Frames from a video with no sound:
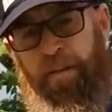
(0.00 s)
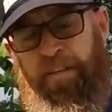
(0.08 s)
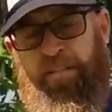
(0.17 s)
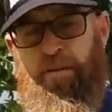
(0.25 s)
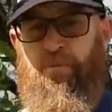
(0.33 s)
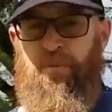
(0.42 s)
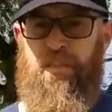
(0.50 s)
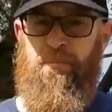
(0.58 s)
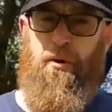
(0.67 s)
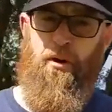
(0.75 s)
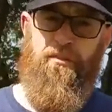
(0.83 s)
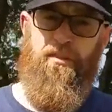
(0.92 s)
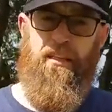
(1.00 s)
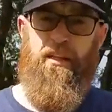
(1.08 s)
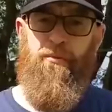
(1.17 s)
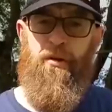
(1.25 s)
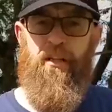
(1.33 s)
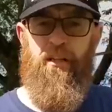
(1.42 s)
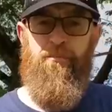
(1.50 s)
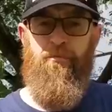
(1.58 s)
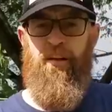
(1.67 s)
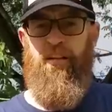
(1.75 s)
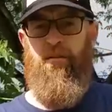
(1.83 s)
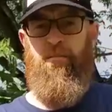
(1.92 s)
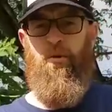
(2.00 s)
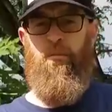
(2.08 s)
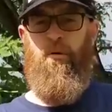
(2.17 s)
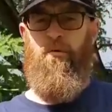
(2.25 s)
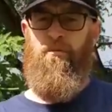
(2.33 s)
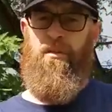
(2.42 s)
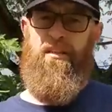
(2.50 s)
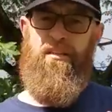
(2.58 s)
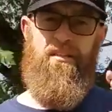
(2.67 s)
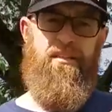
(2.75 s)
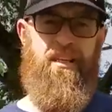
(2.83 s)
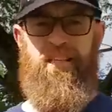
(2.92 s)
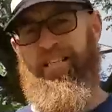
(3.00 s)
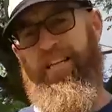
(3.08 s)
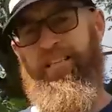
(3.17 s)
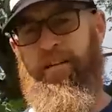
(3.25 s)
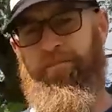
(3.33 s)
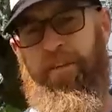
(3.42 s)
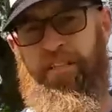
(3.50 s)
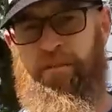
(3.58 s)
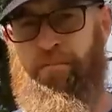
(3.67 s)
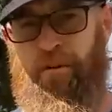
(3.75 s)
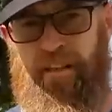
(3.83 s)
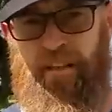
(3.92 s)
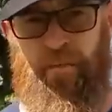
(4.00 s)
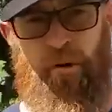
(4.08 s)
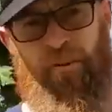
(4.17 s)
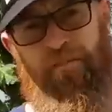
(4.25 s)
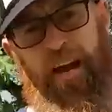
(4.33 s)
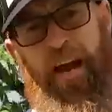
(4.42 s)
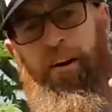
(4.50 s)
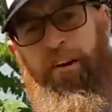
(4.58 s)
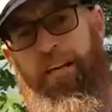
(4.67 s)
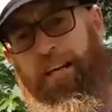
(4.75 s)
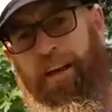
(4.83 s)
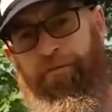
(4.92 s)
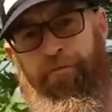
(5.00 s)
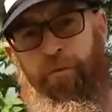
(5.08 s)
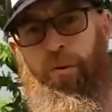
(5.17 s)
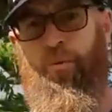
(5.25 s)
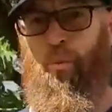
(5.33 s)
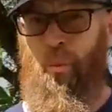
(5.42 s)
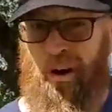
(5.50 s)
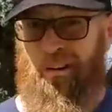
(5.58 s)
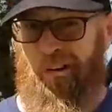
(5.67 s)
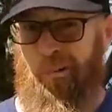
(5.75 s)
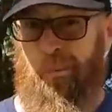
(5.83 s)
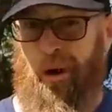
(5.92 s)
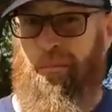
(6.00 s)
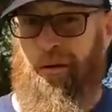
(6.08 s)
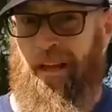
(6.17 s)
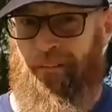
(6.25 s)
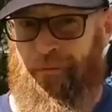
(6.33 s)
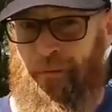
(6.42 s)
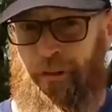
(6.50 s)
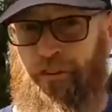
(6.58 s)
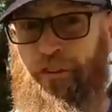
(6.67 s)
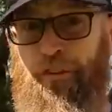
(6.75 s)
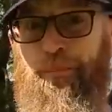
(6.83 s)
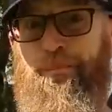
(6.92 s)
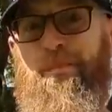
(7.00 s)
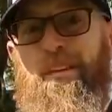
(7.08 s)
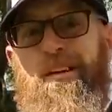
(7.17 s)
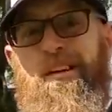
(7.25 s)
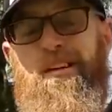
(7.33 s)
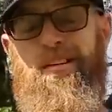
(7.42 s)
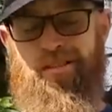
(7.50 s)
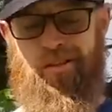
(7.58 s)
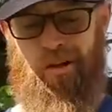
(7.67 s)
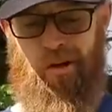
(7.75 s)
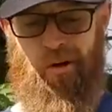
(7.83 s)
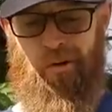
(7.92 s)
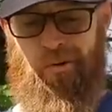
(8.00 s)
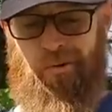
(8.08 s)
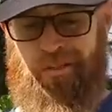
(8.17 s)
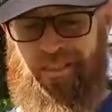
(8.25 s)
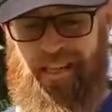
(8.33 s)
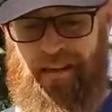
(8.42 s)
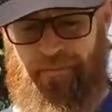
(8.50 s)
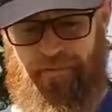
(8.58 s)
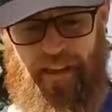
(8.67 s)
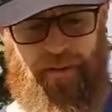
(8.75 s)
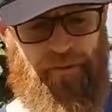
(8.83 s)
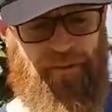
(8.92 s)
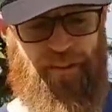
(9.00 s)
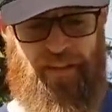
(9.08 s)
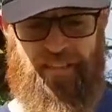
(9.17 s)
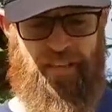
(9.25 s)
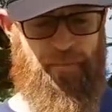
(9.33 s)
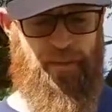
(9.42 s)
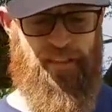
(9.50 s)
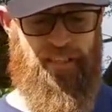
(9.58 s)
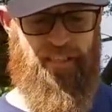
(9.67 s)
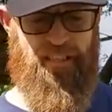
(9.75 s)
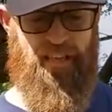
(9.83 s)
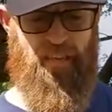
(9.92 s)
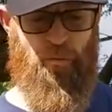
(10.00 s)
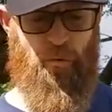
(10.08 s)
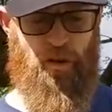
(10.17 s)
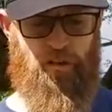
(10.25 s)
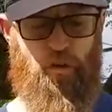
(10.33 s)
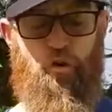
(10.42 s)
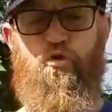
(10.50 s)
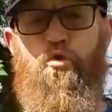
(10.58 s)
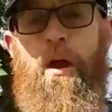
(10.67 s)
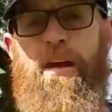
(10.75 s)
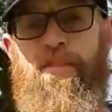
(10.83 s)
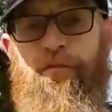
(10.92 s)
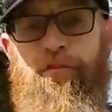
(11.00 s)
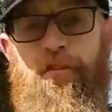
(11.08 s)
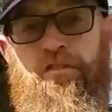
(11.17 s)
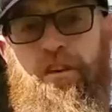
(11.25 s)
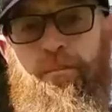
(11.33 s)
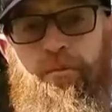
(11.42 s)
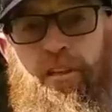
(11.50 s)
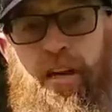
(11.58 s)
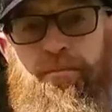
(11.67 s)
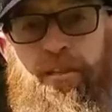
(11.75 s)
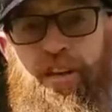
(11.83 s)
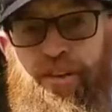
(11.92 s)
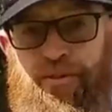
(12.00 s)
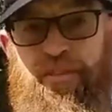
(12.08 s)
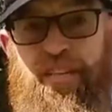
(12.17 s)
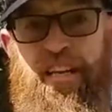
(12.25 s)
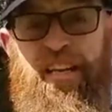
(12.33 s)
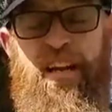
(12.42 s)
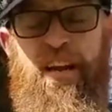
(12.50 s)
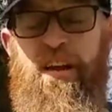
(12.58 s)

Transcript: It was supposedly really breathable, but when they say something's breathable, if air can get through it, water can probably get through it too. So same thing with this. I mean, this thing worked great the first couple times I used it.